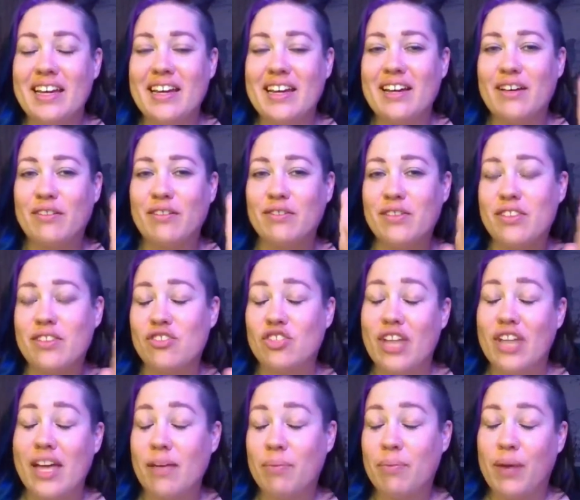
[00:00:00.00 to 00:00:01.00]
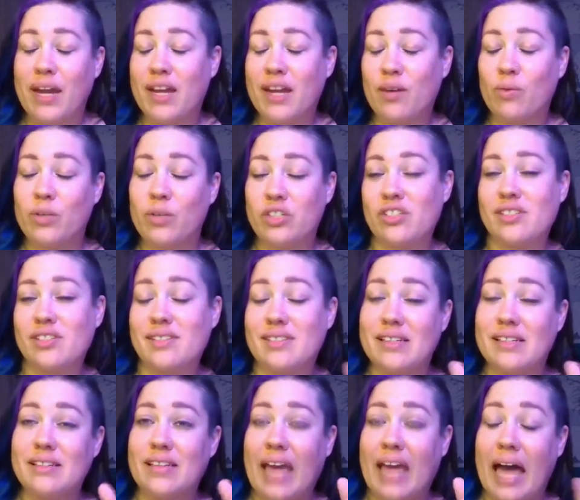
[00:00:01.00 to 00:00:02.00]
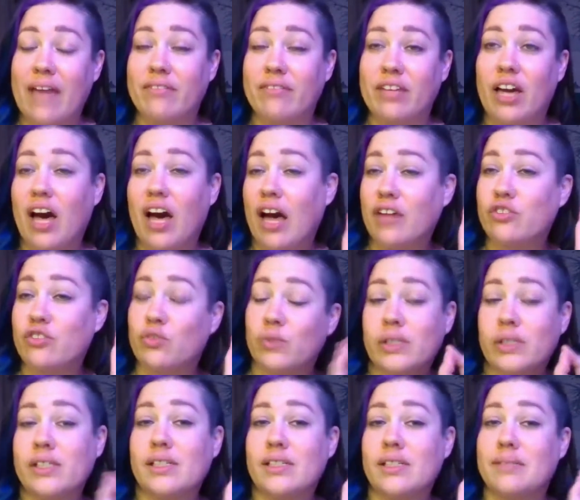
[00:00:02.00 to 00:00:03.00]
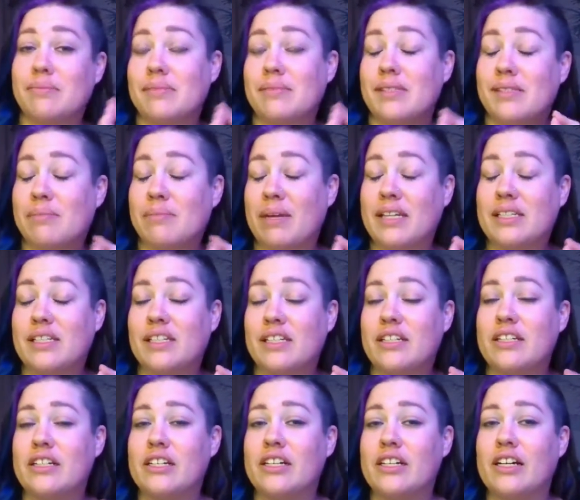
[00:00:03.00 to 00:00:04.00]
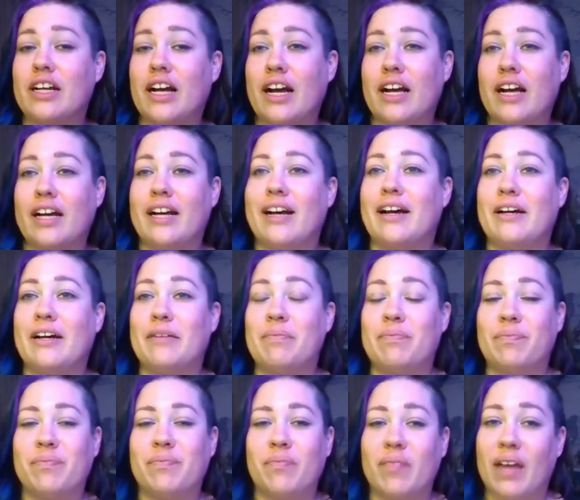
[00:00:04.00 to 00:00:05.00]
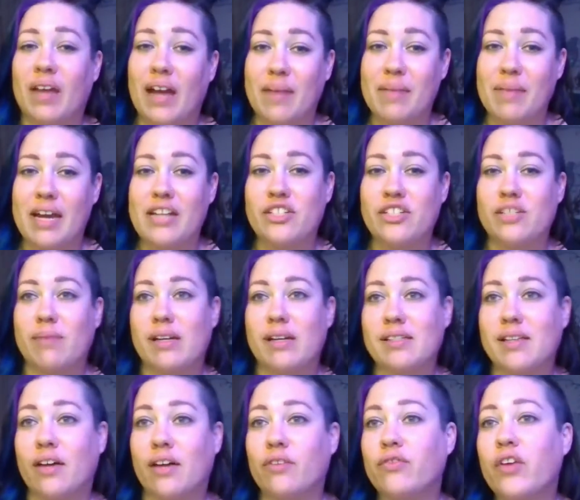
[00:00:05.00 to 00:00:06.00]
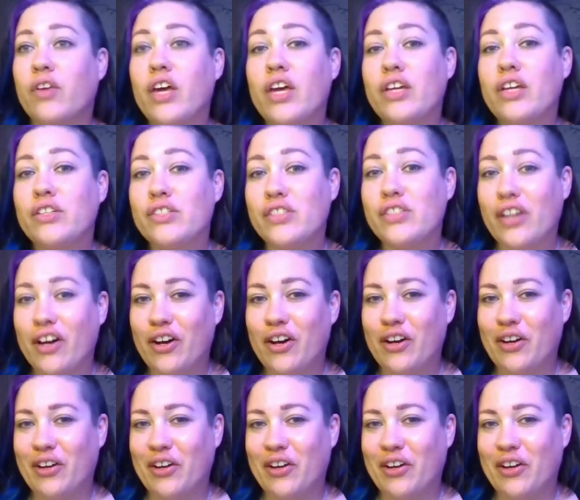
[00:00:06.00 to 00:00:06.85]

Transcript: With champagne wishes and caviar dreams, my dear. I'm aging myself. So,